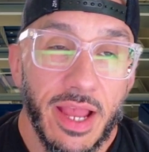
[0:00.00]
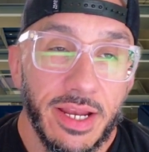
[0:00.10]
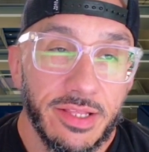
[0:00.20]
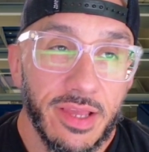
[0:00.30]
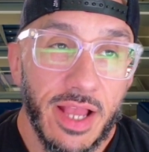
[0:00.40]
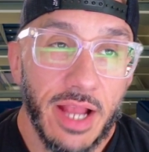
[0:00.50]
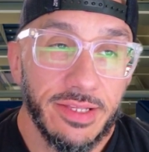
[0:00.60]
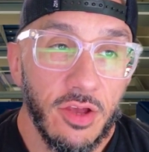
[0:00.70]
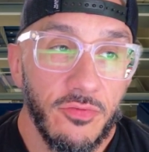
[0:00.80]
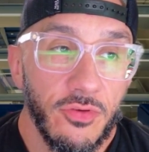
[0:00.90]
And it's like I
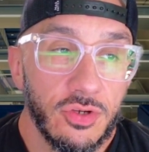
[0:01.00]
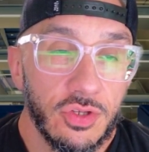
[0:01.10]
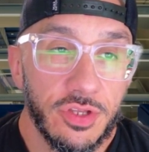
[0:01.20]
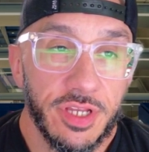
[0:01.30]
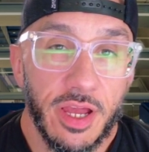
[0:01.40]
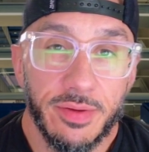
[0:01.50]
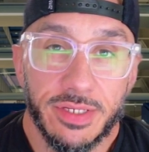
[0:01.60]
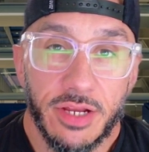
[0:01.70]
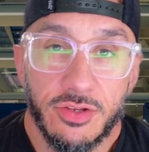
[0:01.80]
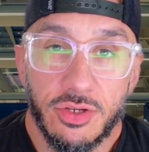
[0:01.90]
tell folks all the time, because
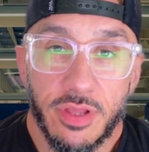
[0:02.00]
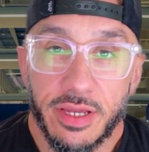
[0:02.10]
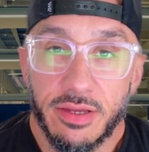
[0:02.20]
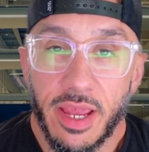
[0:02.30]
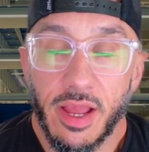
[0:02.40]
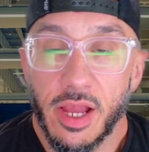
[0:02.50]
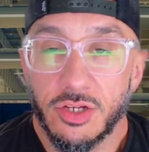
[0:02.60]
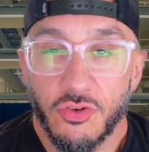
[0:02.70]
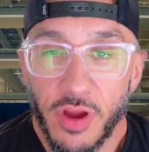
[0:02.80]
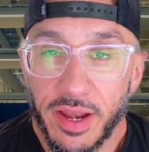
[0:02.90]
I do like AI
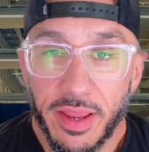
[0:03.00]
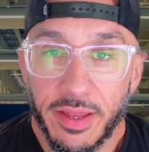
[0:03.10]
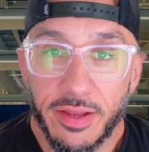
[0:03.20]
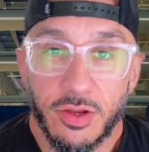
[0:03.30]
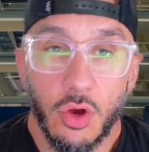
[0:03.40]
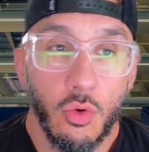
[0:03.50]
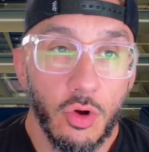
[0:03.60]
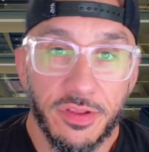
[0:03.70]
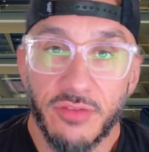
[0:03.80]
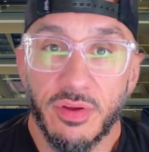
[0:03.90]
training and
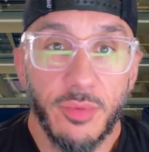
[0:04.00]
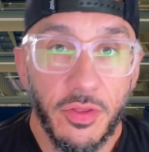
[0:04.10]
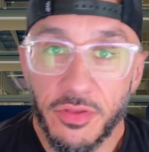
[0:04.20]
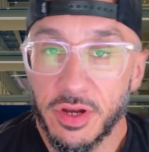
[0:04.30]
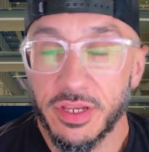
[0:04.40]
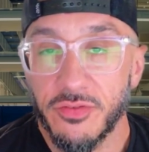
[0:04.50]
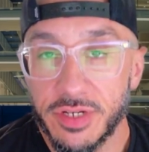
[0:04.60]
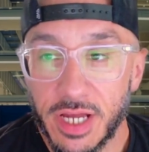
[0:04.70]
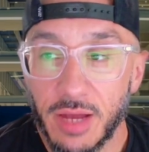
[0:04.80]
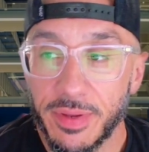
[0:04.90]
cohorts every month on a different
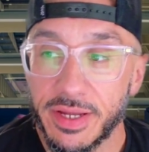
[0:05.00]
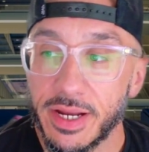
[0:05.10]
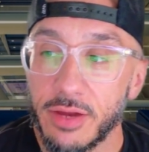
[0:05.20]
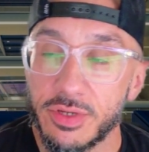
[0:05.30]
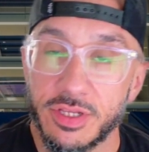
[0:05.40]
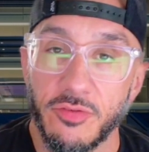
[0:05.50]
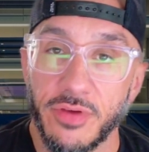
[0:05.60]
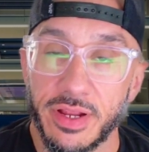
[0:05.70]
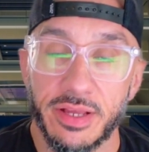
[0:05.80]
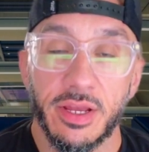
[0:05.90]
topic. And I always tell,
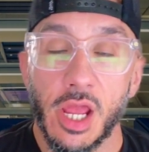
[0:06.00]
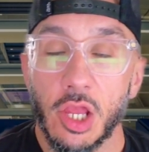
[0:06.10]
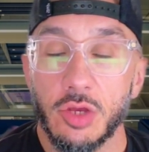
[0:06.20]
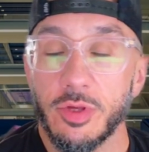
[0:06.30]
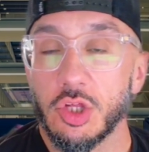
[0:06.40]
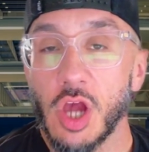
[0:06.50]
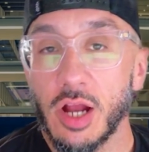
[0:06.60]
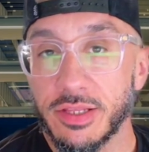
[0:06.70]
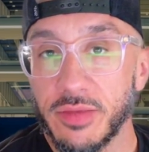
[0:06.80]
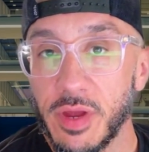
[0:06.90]
you'd be
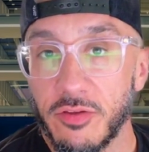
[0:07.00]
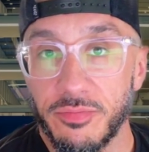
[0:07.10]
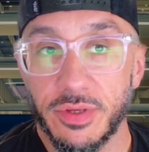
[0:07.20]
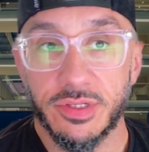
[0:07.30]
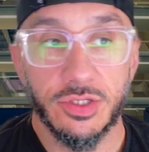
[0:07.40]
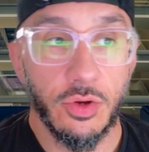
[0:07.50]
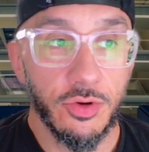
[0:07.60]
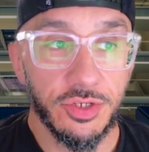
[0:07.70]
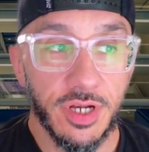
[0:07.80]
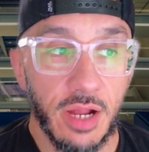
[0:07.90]
shocked at the amount of business
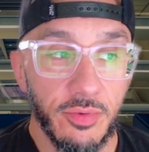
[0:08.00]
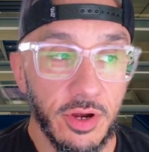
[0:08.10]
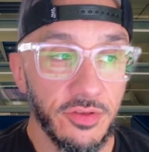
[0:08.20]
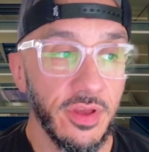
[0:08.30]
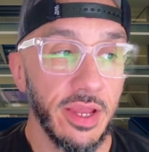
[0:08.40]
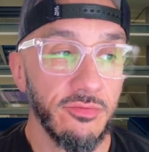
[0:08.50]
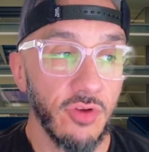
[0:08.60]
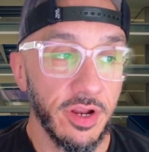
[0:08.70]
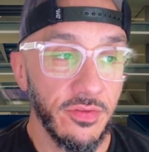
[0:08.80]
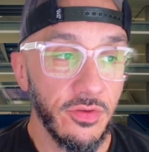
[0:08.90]
owners and operators I
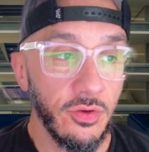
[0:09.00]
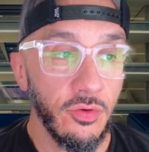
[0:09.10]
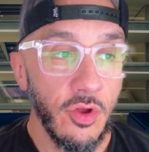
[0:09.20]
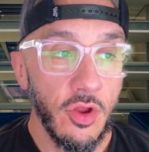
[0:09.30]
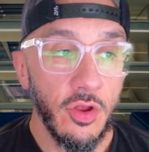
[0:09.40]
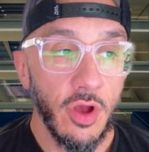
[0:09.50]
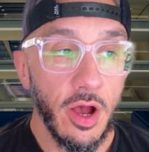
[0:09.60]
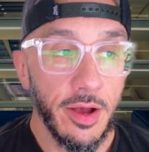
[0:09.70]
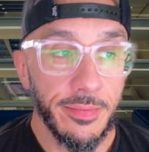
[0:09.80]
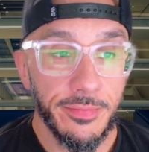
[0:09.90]
run into
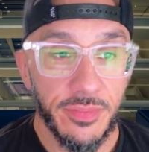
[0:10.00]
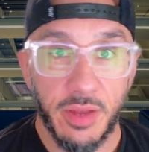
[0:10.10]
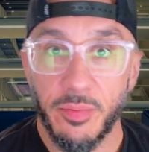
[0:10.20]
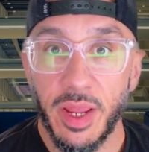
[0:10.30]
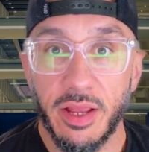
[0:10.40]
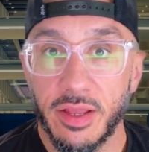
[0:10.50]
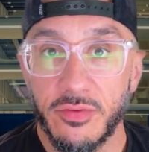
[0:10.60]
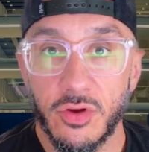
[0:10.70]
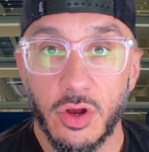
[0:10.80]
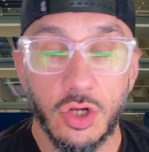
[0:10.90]
that are paying like
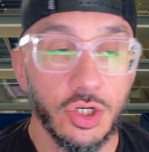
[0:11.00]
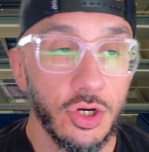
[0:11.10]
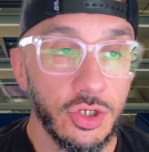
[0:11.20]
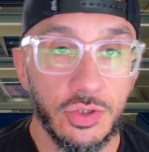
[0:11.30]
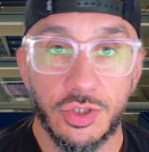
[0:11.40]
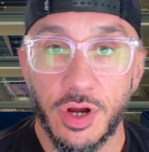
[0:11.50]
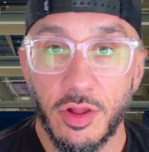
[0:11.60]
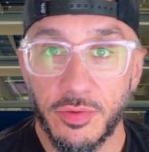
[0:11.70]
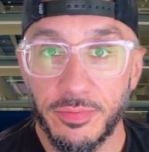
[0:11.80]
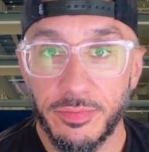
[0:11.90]
for $100 or
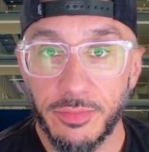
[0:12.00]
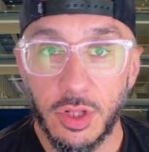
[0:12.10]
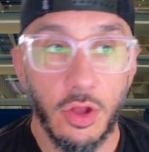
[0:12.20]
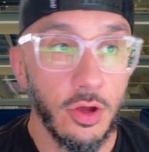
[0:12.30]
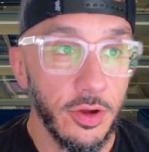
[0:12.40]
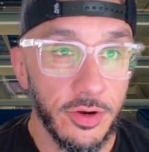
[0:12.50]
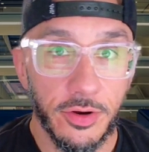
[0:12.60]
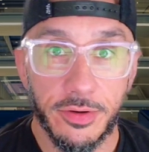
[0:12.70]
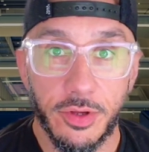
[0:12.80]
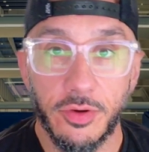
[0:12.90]
$200 Claude
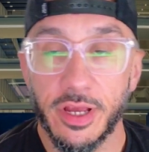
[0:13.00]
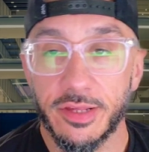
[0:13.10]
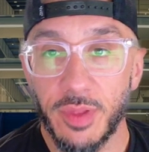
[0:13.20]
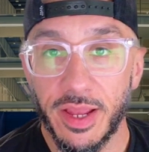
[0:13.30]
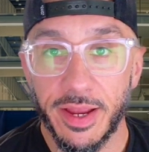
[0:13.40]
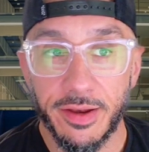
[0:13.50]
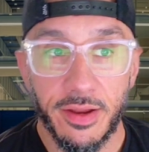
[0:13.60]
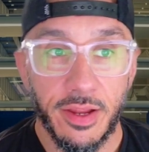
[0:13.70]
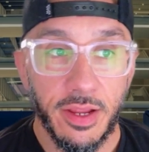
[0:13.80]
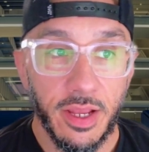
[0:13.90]
or Codex plan.
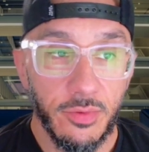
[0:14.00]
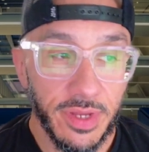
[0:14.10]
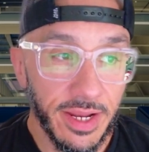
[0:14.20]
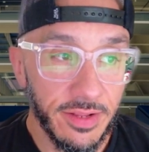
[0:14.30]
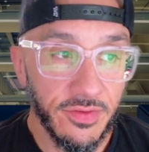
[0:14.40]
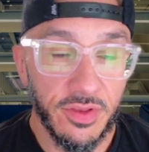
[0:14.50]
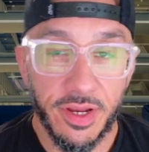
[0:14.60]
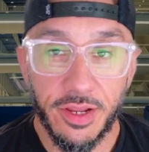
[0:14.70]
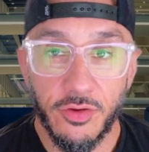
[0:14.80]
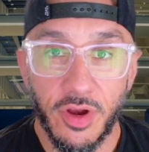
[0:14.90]
And we get into the
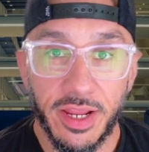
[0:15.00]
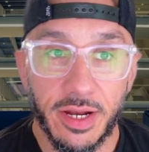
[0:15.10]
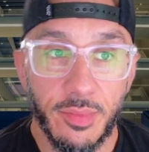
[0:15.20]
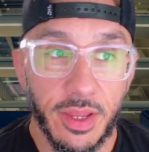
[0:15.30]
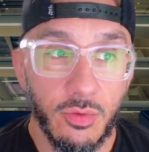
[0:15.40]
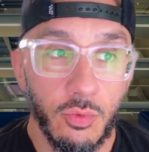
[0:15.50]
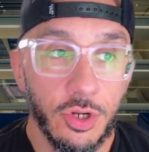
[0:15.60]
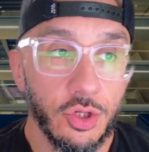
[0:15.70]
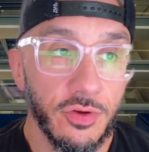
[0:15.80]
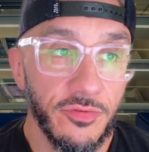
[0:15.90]
nitty gritty and I'm like, what
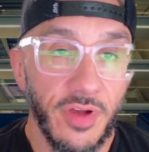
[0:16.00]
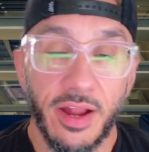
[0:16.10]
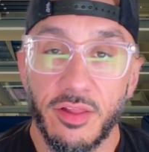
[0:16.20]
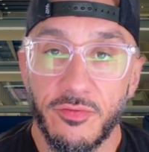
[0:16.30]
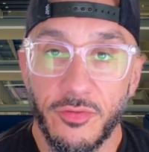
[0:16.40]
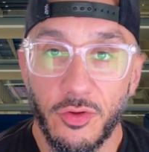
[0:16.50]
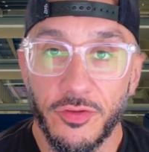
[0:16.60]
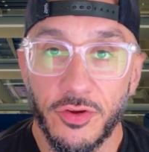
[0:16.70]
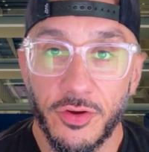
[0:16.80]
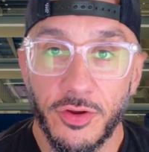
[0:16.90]
is your file and
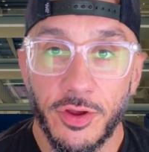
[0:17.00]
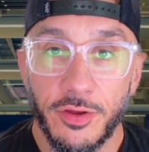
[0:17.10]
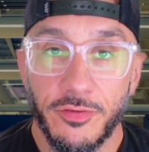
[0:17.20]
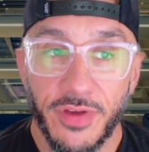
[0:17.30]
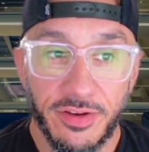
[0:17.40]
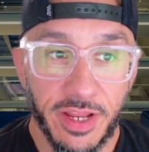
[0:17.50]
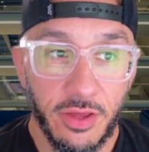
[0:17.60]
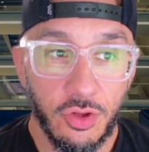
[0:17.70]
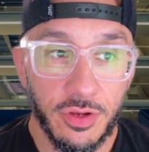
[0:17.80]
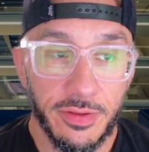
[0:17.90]
folder
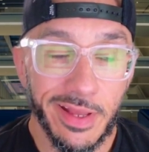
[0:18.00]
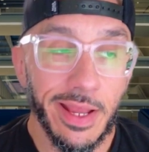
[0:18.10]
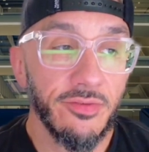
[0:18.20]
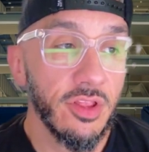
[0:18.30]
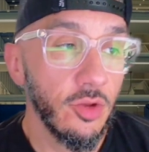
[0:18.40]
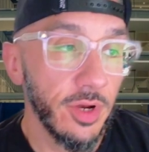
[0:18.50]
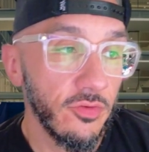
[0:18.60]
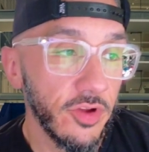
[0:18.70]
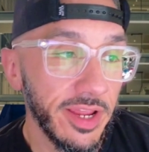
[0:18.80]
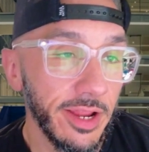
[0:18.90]
foundation? Like I have a little bit
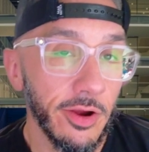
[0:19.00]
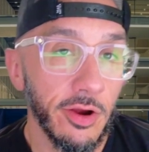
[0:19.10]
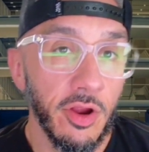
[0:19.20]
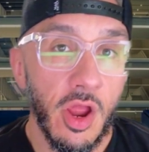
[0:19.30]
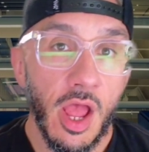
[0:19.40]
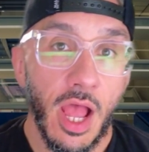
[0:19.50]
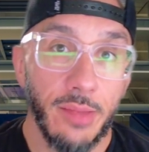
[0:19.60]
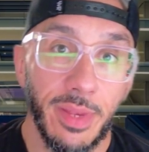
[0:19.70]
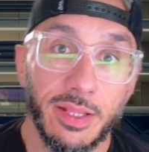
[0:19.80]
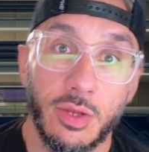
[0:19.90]
over here. I
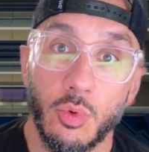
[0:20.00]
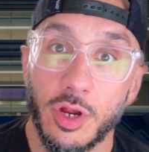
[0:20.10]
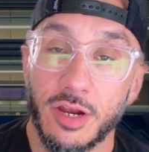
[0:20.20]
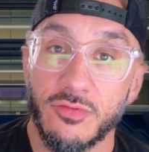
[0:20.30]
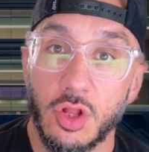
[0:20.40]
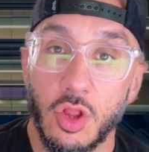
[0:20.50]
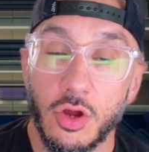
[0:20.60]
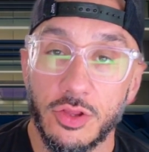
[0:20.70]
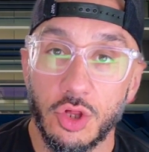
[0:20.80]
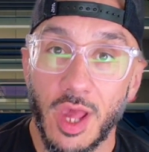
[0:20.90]
mainly work out of
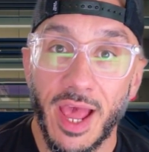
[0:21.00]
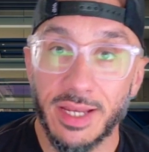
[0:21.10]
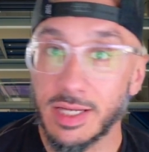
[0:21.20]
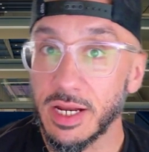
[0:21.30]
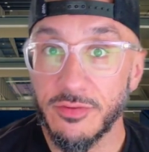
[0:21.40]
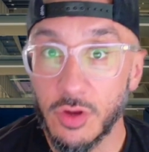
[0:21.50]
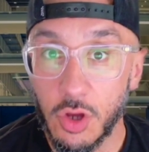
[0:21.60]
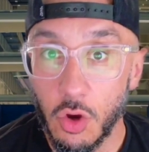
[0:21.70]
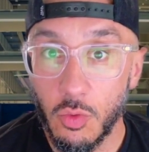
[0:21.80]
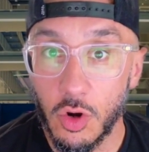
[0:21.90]
Claude Chat, not even
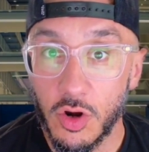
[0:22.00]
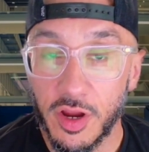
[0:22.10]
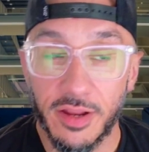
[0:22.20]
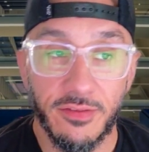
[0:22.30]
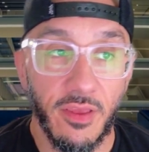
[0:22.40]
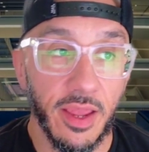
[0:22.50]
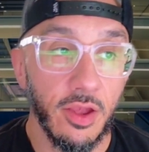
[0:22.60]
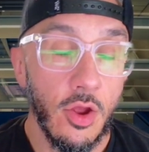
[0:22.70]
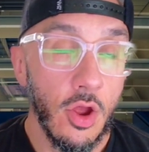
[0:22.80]
co-work. And it's like,